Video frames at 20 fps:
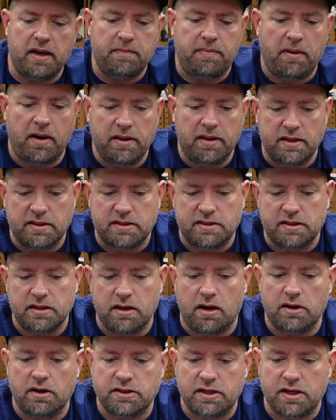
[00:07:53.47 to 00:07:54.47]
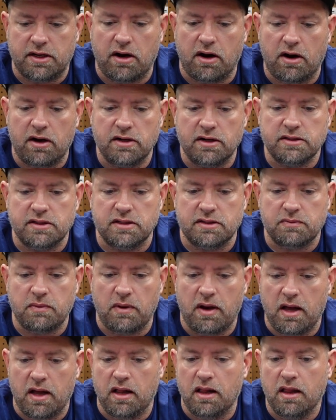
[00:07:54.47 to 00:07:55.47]
upon this to RC cars as
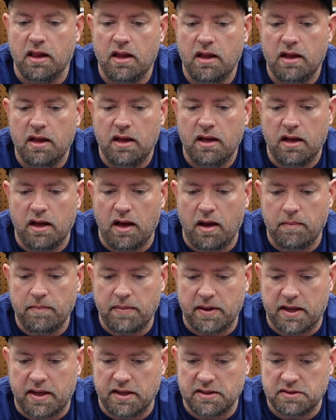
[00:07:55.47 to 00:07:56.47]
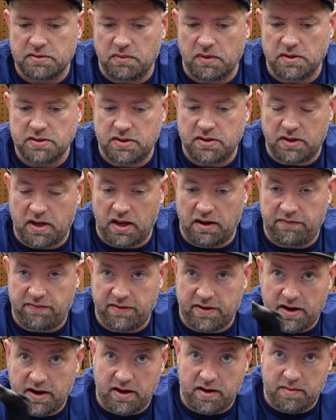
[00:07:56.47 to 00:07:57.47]
well, because once you kind of
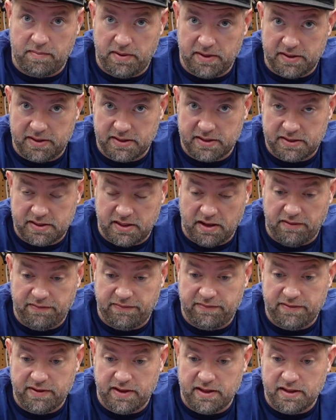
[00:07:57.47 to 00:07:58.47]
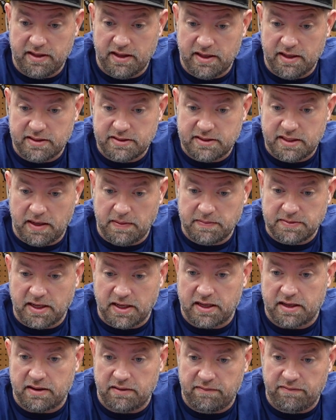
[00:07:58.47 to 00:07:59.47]
figure out how to print this stuff, it seems
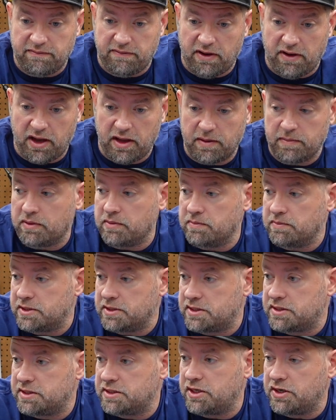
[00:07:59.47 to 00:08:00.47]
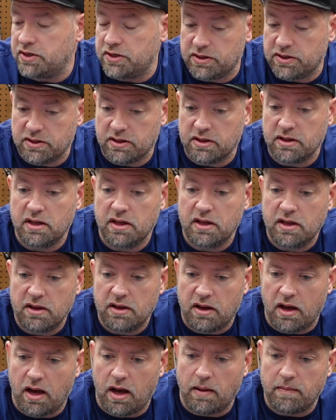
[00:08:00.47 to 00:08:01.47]
like a viable material,
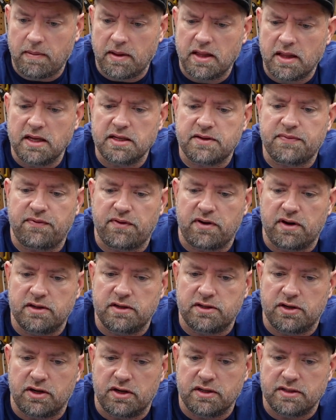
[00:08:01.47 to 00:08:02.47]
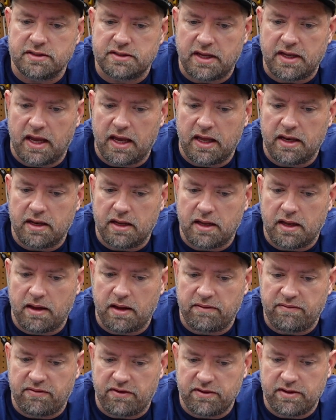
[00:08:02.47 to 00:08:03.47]
at least for dirt and sand.
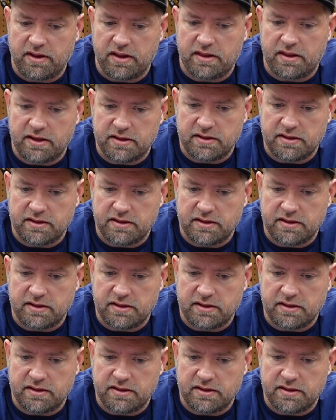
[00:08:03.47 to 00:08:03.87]
I've heard that the